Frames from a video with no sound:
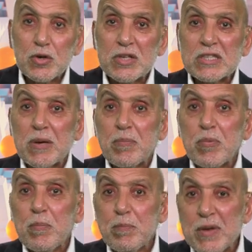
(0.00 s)
So it's
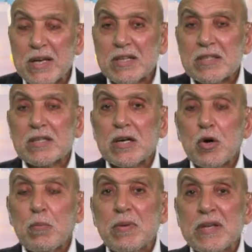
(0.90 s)
a
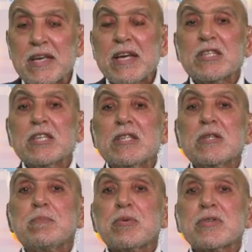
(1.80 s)

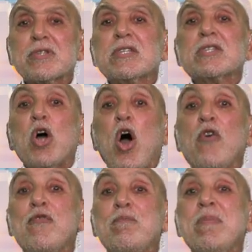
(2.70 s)
complicated process
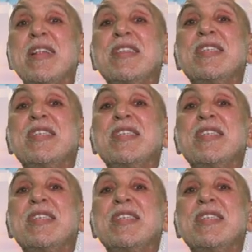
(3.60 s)
of